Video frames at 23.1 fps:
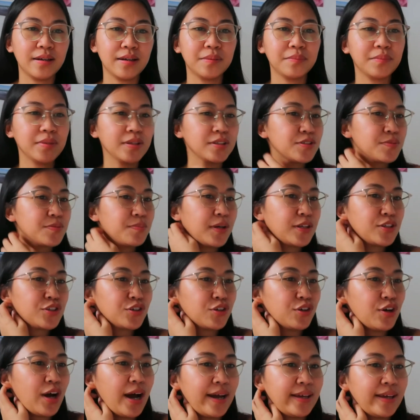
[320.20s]
It's
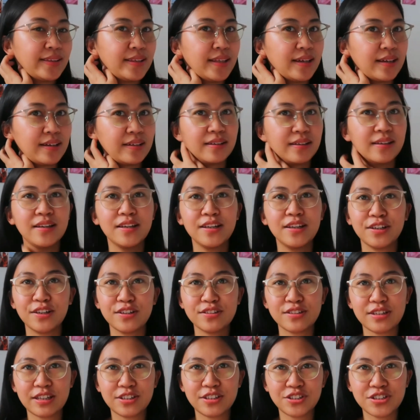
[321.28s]
medyo high-tech because I